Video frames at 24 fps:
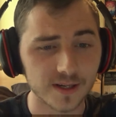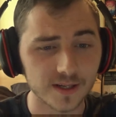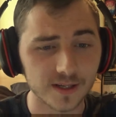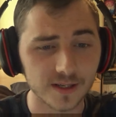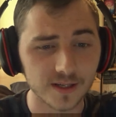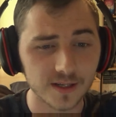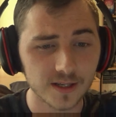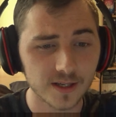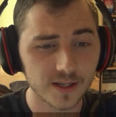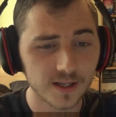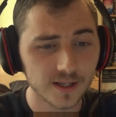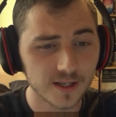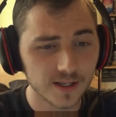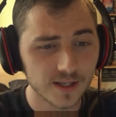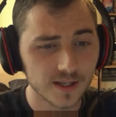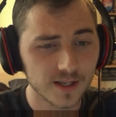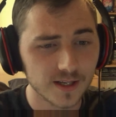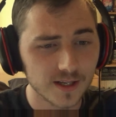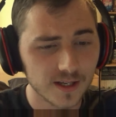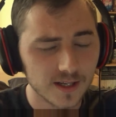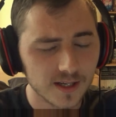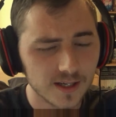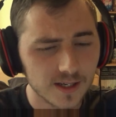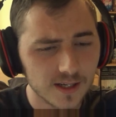head.
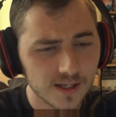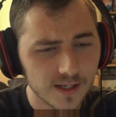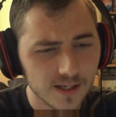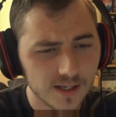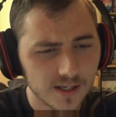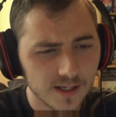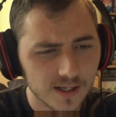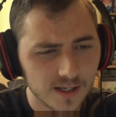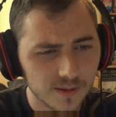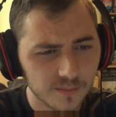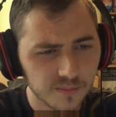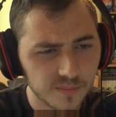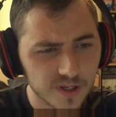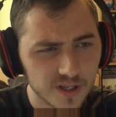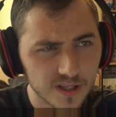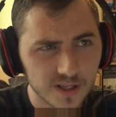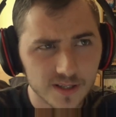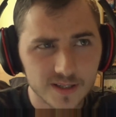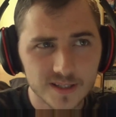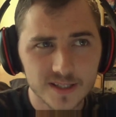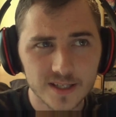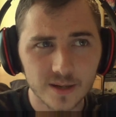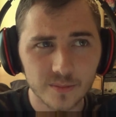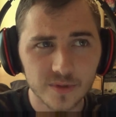
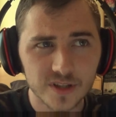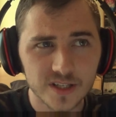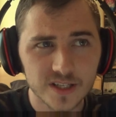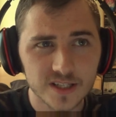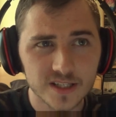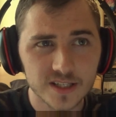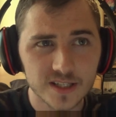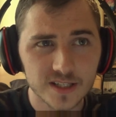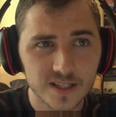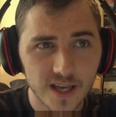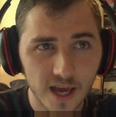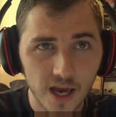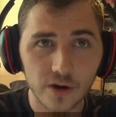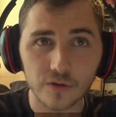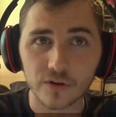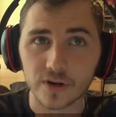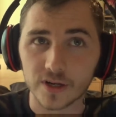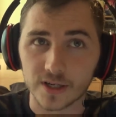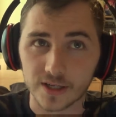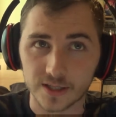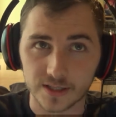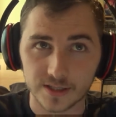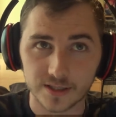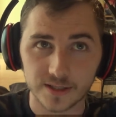But some of the
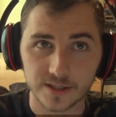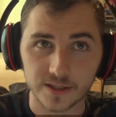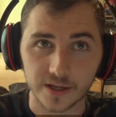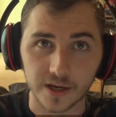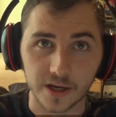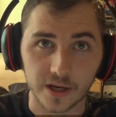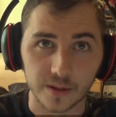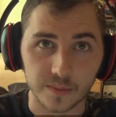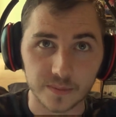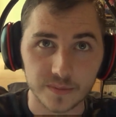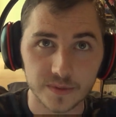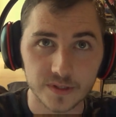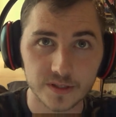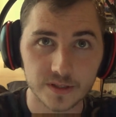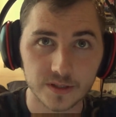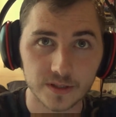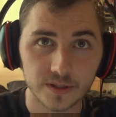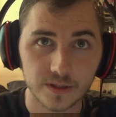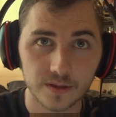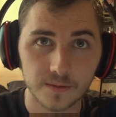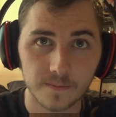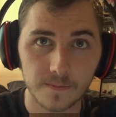scariest games